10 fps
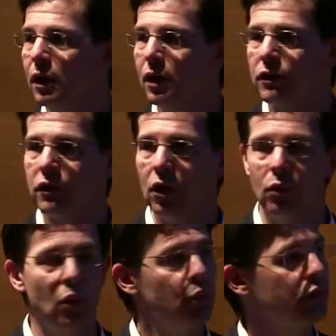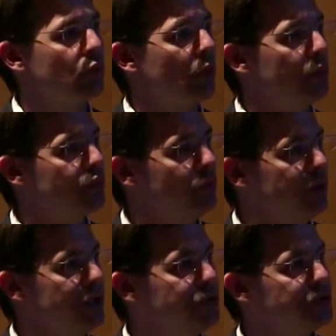So what was really
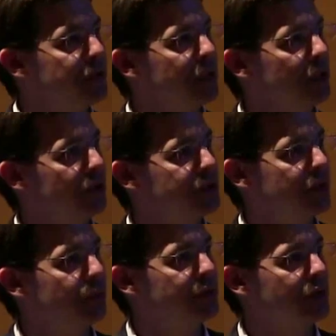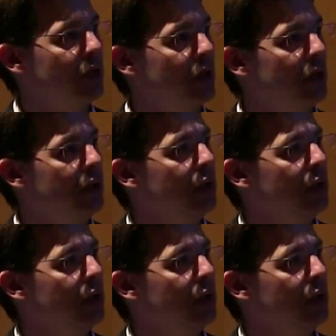interesting here is that we saw,